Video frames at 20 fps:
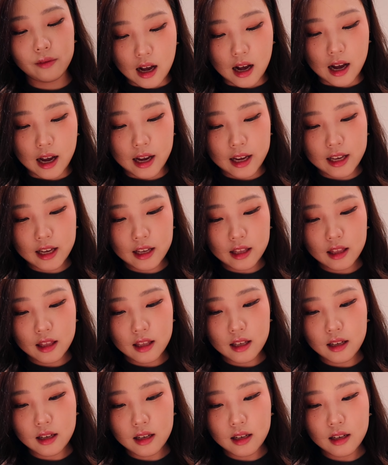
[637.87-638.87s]
I get
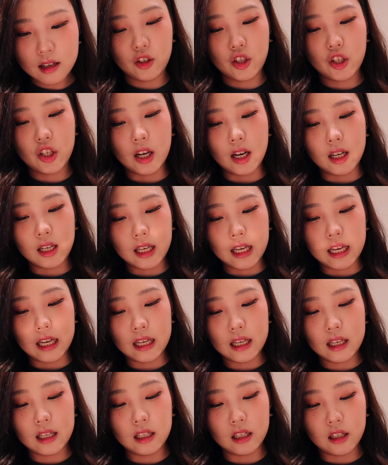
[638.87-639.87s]
the shade
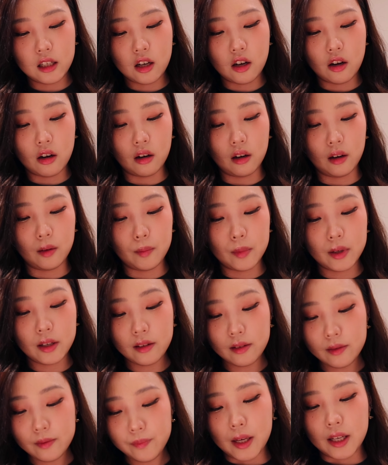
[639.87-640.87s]
Kitten
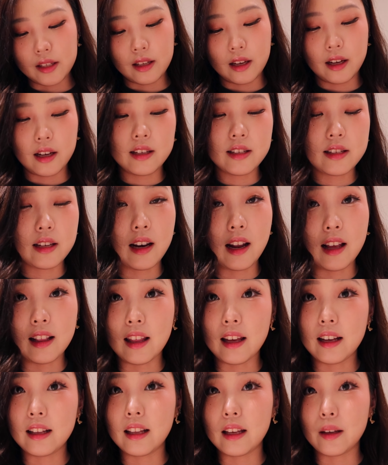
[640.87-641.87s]
Karma because like I said, I
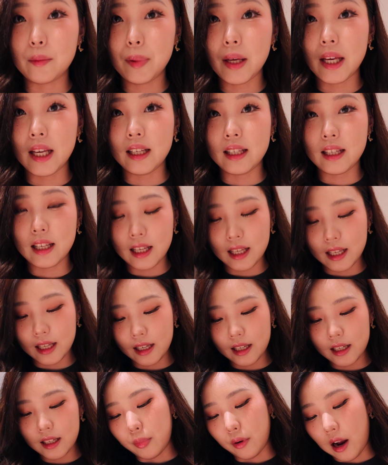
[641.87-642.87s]
like
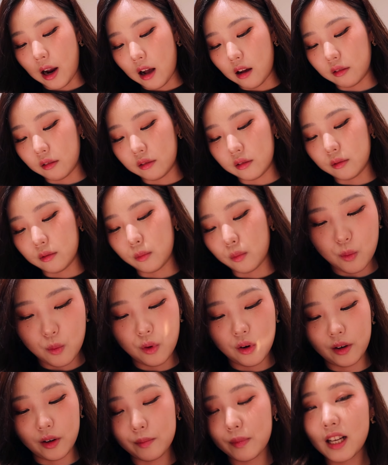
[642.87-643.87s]
pinky, brown,
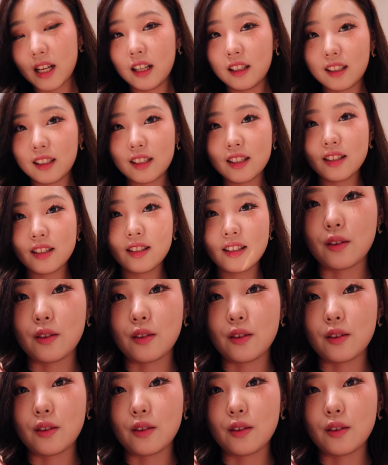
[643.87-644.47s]
warm colors.